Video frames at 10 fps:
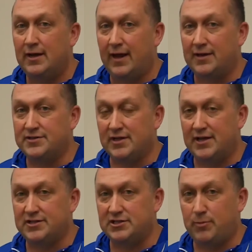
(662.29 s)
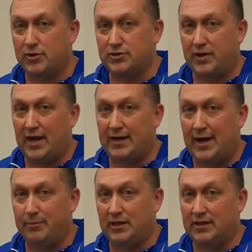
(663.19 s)
and
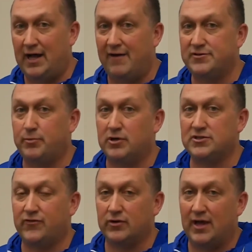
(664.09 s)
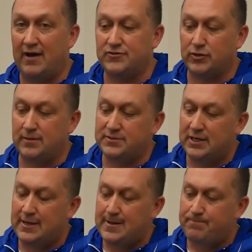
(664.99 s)
ZaleskiSportsShow.com. Click live sports for live
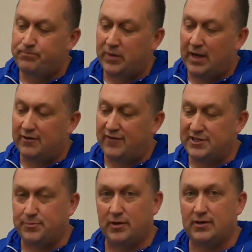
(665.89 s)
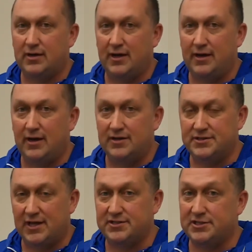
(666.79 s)
streams. Facebook,
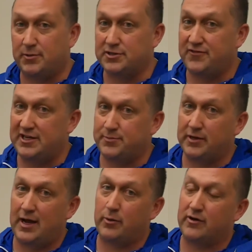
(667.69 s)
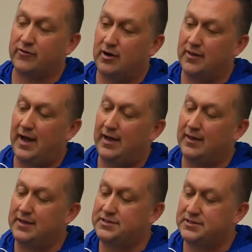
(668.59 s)
Zaleski Sports Facebook network for all the
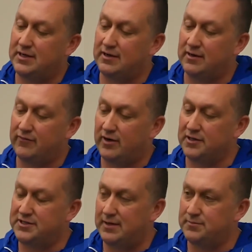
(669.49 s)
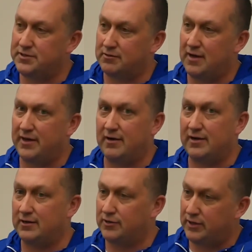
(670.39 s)
highlights of all the teams around the area,
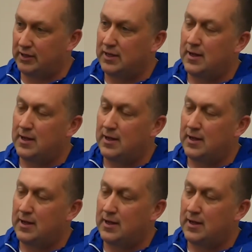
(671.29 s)
including